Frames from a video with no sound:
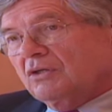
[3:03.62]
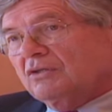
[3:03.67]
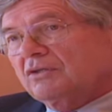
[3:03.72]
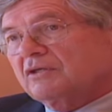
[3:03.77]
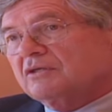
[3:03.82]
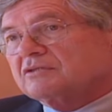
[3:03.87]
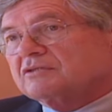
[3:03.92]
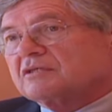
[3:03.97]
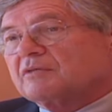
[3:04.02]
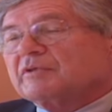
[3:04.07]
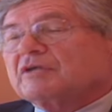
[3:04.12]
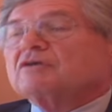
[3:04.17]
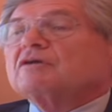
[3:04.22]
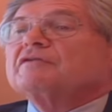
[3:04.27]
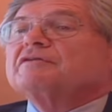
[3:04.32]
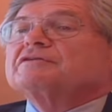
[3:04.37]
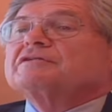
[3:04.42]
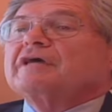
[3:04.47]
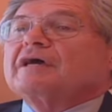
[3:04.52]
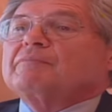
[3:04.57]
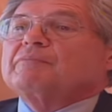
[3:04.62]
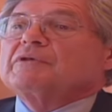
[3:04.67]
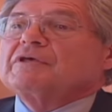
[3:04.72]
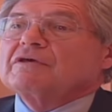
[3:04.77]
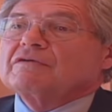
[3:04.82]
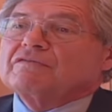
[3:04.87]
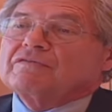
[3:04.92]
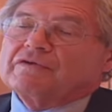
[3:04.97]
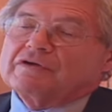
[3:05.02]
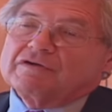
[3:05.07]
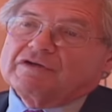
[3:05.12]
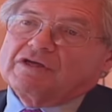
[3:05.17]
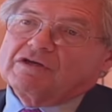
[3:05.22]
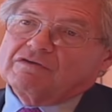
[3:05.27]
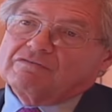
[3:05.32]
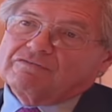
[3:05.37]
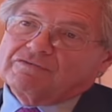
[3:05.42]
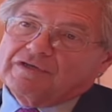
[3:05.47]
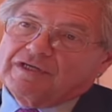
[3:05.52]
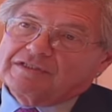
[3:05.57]
There's something called the Tapie Affair here
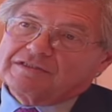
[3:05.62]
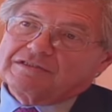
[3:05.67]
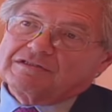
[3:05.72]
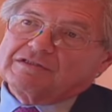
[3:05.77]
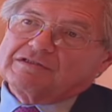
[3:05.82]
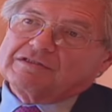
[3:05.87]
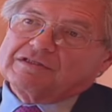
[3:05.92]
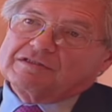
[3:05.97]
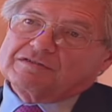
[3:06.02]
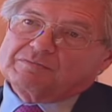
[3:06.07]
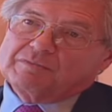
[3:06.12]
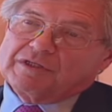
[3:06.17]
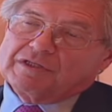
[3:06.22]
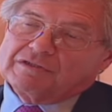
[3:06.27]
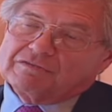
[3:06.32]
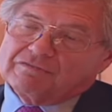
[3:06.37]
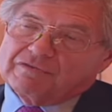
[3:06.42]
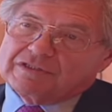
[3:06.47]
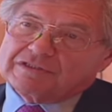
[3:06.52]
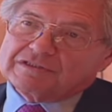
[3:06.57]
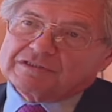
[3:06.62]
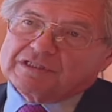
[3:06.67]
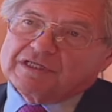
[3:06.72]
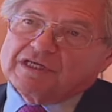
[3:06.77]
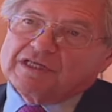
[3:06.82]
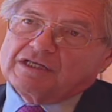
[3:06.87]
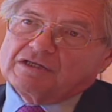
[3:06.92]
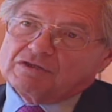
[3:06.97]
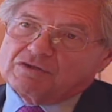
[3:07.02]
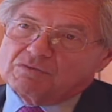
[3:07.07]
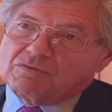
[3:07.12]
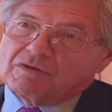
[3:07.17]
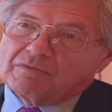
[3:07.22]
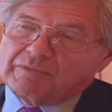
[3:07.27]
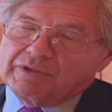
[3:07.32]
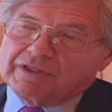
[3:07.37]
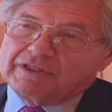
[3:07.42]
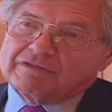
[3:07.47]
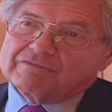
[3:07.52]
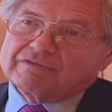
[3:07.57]
in France that's being investigated. You are
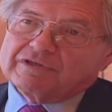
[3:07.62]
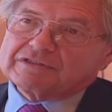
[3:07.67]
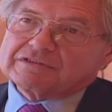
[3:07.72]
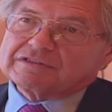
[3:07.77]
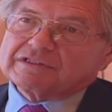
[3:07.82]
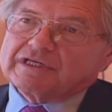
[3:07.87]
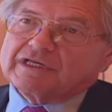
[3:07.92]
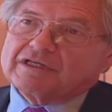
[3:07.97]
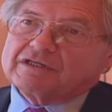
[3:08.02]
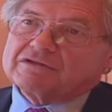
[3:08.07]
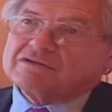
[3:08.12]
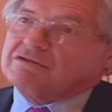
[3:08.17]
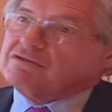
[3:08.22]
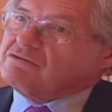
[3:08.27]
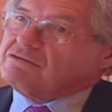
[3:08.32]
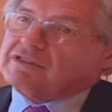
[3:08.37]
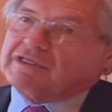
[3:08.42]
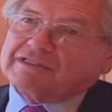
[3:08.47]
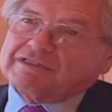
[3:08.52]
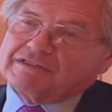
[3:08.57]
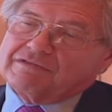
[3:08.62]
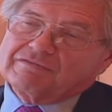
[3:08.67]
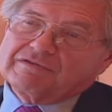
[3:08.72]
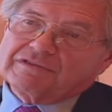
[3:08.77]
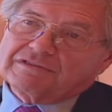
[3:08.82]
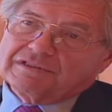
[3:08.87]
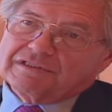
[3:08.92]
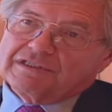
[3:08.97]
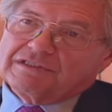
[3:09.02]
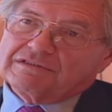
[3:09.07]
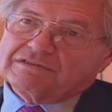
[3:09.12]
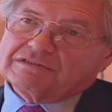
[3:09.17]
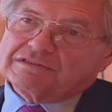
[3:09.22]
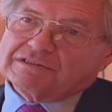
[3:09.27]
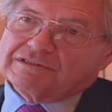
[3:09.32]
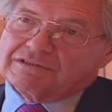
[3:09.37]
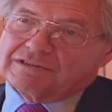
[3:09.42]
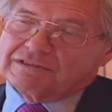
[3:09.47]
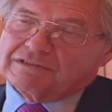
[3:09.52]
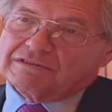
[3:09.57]
being investigated. Do you take the investigation
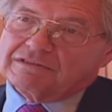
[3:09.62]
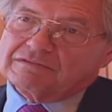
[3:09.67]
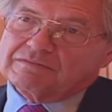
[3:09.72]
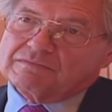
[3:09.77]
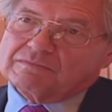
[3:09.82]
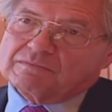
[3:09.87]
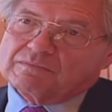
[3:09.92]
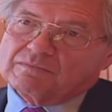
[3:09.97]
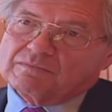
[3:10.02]
seriously?